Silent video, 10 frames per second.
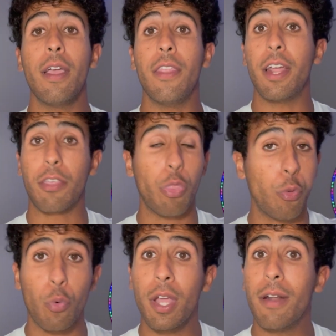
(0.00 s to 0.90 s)
in the next
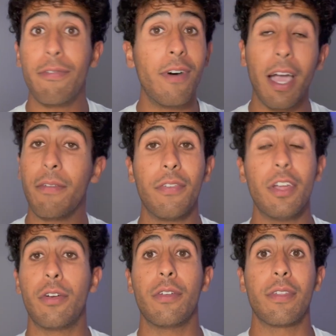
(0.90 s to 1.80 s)
3 to 5
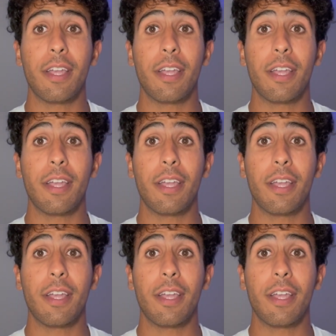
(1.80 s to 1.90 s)
years.